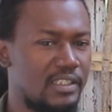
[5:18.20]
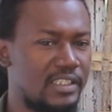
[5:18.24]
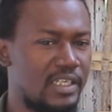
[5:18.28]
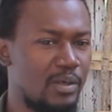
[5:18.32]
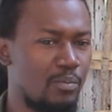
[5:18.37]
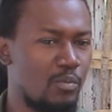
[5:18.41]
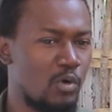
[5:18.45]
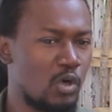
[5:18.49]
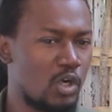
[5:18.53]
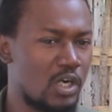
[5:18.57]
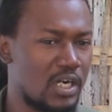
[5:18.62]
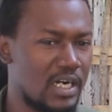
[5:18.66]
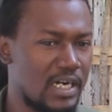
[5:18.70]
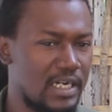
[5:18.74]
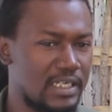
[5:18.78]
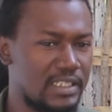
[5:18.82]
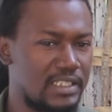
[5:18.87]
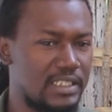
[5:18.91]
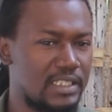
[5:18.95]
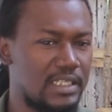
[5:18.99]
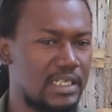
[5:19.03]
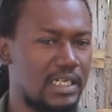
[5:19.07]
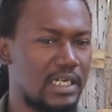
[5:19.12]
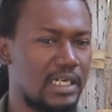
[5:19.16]

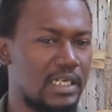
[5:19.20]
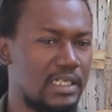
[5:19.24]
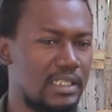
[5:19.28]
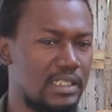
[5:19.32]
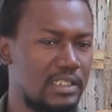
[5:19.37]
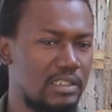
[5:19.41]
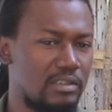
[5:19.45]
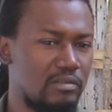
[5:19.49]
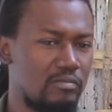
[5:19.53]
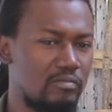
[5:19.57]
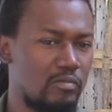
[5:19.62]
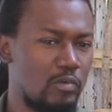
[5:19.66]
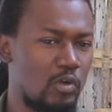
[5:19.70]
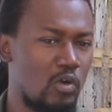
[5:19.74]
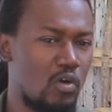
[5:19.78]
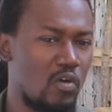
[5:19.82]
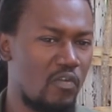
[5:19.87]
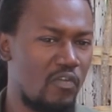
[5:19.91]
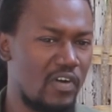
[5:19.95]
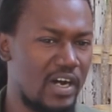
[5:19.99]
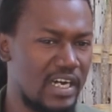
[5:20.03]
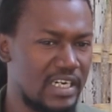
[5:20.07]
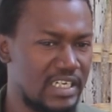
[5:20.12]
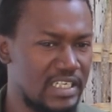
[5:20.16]
democratical
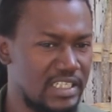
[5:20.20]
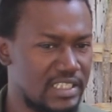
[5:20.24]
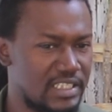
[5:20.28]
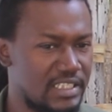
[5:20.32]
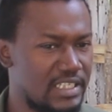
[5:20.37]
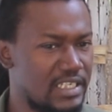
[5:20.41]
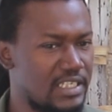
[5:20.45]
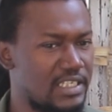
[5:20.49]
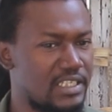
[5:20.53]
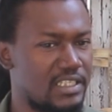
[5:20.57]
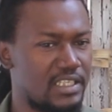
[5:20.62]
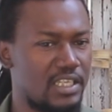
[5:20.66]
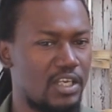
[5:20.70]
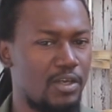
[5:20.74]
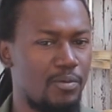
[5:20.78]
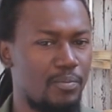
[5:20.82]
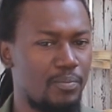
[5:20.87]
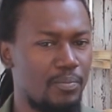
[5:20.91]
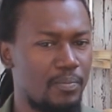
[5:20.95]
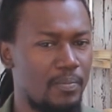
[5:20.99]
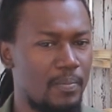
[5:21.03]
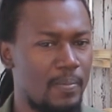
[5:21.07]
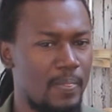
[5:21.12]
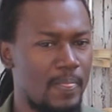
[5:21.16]
governing
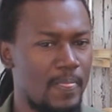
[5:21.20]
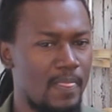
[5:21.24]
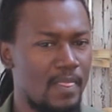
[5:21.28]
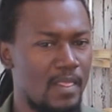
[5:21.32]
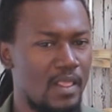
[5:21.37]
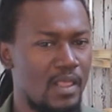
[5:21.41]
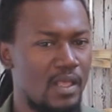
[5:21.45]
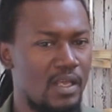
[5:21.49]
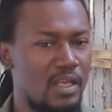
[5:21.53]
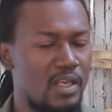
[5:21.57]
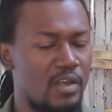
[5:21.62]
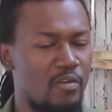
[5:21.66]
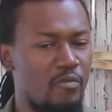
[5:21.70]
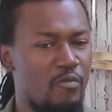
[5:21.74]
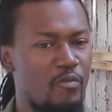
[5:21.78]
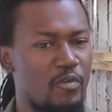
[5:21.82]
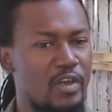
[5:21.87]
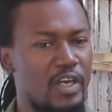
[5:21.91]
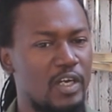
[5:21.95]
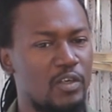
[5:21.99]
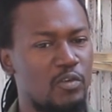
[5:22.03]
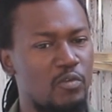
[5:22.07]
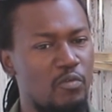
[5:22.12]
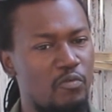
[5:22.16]
system, if
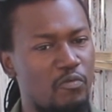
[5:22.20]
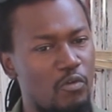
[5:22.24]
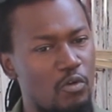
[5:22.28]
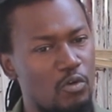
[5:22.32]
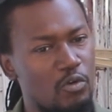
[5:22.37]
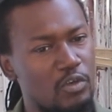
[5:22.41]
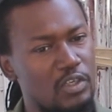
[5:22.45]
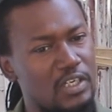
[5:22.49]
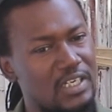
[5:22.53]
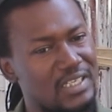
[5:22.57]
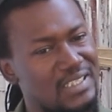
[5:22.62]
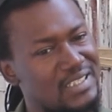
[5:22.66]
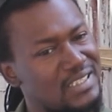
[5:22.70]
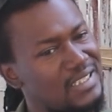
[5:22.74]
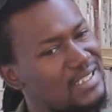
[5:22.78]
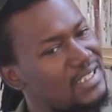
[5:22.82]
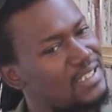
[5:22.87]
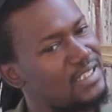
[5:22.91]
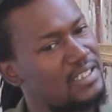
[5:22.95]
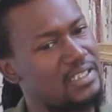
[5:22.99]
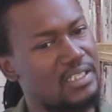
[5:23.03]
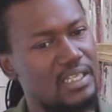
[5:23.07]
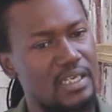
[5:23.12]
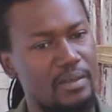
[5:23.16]
we are to follow that
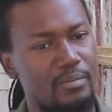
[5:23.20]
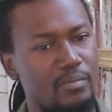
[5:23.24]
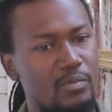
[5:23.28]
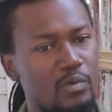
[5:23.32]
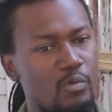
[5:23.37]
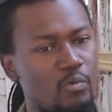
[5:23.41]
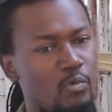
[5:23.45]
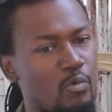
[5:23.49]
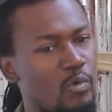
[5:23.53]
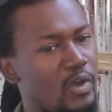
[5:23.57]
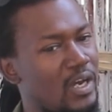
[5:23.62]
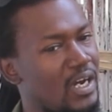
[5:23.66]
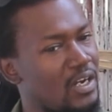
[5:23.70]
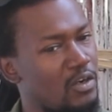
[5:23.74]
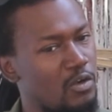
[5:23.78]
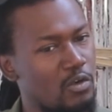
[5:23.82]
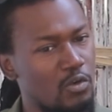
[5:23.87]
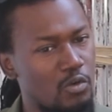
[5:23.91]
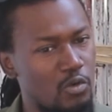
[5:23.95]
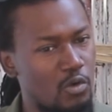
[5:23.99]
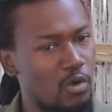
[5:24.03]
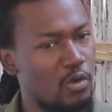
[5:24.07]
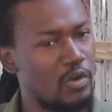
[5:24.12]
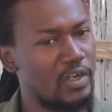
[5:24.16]
system, we are
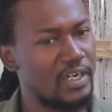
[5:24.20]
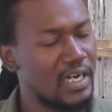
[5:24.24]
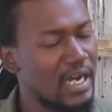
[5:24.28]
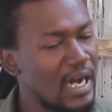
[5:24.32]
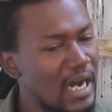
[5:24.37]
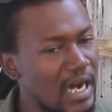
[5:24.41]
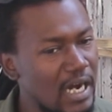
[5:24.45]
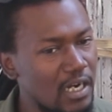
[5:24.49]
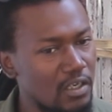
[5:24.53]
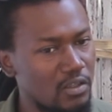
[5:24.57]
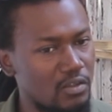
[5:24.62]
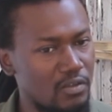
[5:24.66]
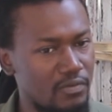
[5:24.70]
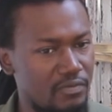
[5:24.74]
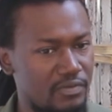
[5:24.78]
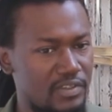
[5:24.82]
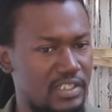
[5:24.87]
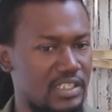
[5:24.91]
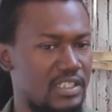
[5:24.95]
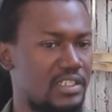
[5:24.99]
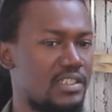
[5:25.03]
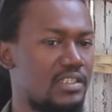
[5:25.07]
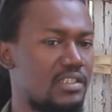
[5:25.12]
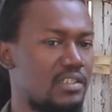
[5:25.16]
not going out of
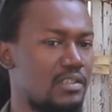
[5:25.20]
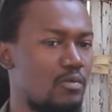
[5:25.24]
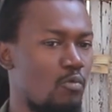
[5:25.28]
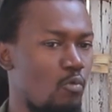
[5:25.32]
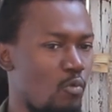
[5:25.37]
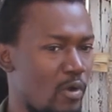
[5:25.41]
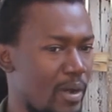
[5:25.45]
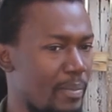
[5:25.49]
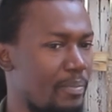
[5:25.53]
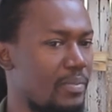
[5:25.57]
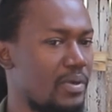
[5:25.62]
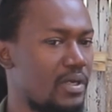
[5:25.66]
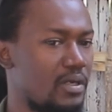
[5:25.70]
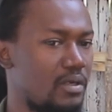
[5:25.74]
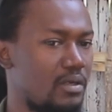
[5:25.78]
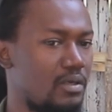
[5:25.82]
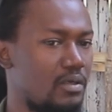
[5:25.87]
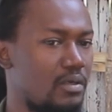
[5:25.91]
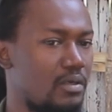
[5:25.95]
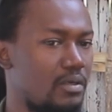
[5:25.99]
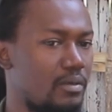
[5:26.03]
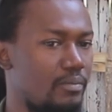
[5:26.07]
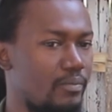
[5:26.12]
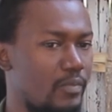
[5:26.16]
this web
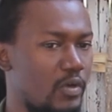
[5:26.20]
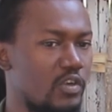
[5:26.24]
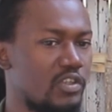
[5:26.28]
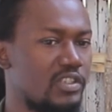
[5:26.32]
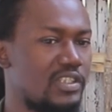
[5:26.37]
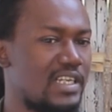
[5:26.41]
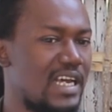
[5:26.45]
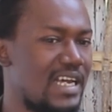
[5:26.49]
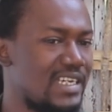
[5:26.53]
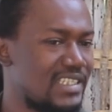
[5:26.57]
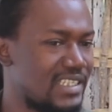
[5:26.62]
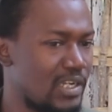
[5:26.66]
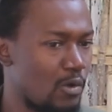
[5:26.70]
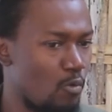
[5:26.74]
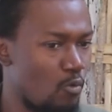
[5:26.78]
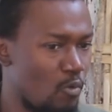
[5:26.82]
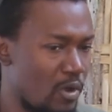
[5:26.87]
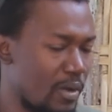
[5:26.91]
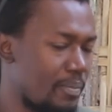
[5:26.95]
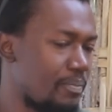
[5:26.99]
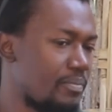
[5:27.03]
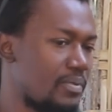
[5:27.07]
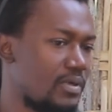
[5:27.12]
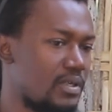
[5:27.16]
because there is a
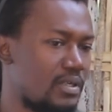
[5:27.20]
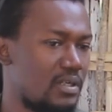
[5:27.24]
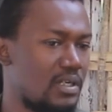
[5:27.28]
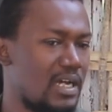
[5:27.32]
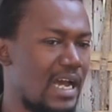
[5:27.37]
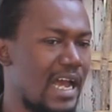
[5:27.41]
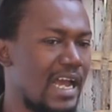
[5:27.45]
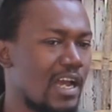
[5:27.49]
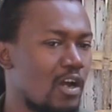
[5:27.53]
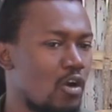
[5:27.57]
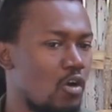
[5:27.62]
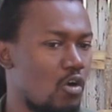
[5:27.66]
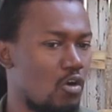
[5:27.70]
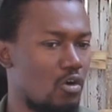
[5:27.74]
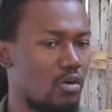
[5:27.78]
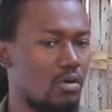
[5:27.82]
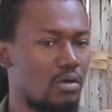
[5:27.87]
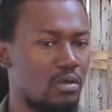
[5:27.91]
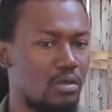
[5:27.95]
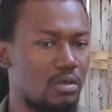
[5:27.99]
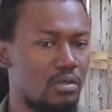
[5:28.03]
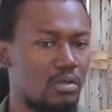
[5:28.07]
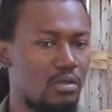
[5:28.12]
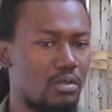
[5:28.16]
web I
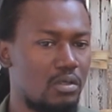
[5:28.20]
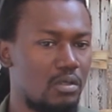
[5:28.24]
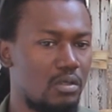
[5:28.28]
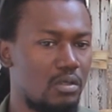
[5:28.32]
call